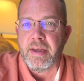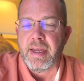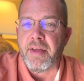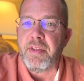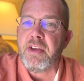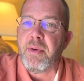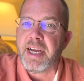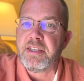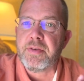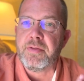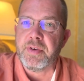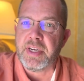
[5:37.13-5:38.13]
And then you
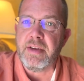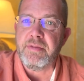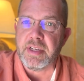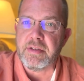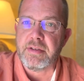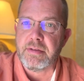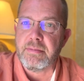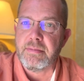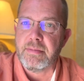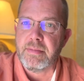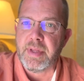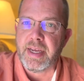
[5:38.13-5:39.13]
ask for forgiveness.
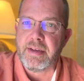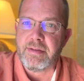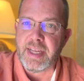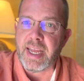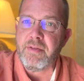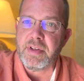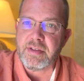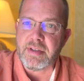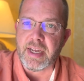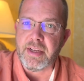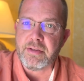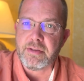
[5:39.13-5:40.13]
Like David
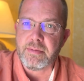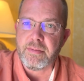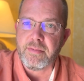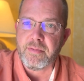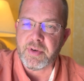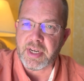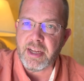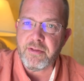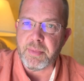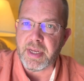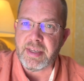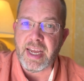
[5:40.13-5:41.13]
says, forgive me.